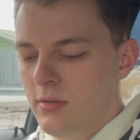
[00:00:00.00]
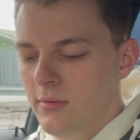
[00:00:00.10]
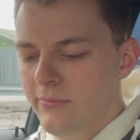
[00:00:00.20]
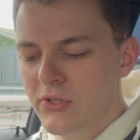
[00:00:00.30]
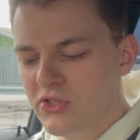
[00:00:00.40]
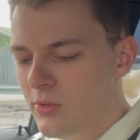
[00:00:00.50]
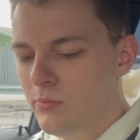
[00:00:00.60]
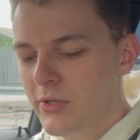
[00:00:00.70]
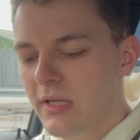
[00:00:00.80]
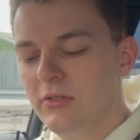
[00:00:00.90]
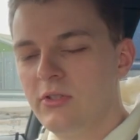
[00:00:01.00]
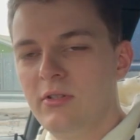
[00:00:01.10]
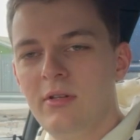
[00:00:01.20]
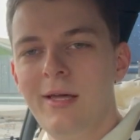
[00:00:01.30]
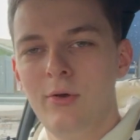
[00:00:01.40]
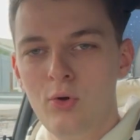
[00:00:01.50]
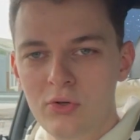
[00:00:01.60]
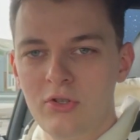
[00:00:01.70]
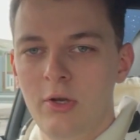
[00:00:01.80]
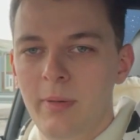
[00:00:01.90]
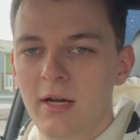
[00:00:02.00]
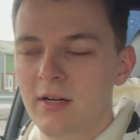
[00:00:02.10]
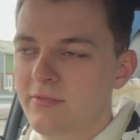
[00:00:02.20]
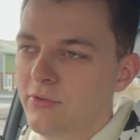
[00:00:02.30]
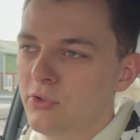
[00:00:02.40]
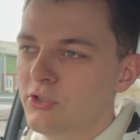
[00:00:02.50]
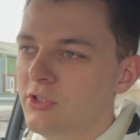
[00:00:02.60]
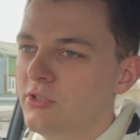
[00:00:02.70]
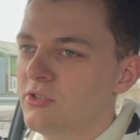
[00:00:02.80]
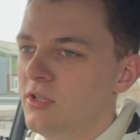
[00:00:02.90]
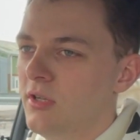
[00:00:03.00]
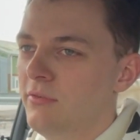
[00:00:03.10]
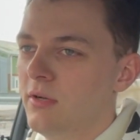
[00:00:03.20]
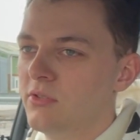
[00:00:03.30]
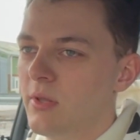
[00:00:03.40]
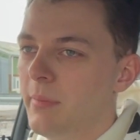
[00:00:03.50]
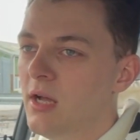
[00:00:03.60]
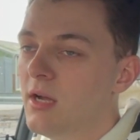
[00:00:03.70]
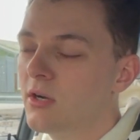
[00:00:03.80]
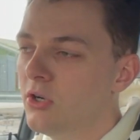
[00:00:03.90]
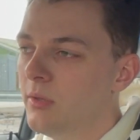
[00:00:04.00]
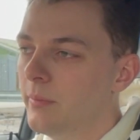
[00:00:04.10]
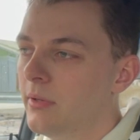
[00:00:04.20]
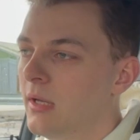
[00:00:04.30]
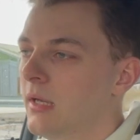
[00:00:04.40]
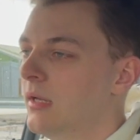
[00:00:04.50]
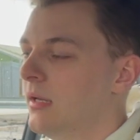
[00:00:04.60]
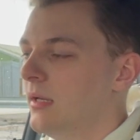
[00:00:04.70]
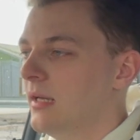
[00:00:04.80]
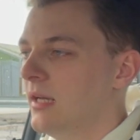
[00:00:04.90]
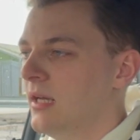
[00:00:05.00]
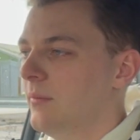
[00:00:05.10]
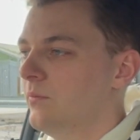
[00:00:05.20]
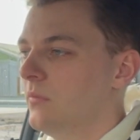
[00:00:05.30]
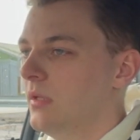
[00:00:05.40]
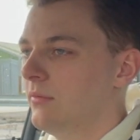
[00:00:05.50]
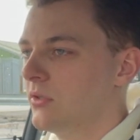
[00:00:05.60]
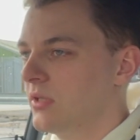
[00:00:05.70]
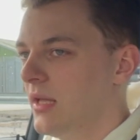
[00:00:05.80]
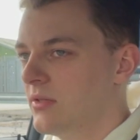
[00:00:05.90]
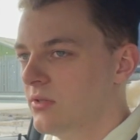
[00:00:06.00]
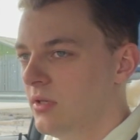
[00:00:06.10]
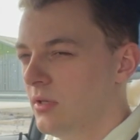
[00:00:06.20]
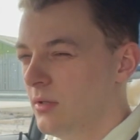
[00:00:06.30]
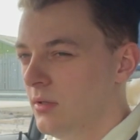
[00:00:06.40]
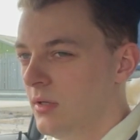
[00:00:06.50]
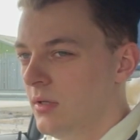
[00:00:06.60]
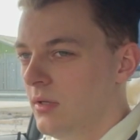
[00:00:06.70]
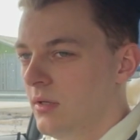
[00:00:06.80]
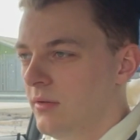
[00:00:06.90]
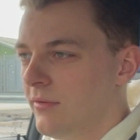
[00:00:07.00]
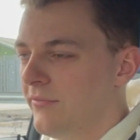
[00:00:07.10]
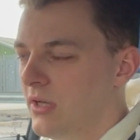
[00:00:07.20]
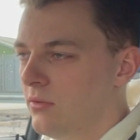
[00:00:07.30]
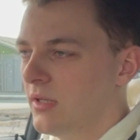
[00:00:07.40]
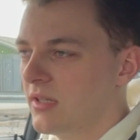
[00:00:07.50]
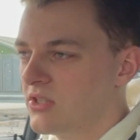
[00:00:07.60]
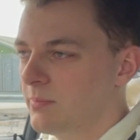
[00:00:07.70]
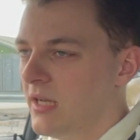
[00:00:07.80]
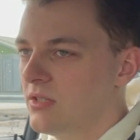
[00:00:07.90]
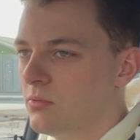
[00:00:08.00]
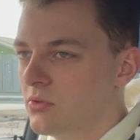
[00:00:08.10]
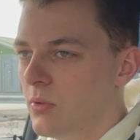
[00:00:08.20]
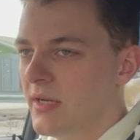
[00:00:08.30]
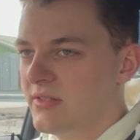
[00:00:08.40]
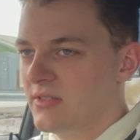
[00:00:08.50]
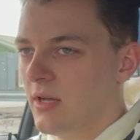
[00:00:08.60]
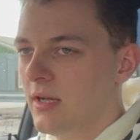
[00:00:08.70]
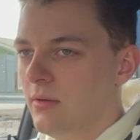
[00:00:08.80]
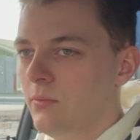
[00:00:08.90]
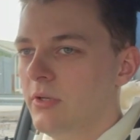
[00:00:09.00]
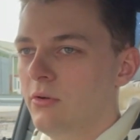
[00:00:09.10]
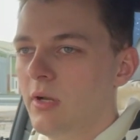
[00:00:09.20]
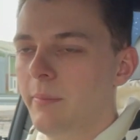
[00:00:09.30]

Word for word: for some reason, an auto park function. So if I was to park up, um, if I was to get to, if I found like a space was quite tight when doing a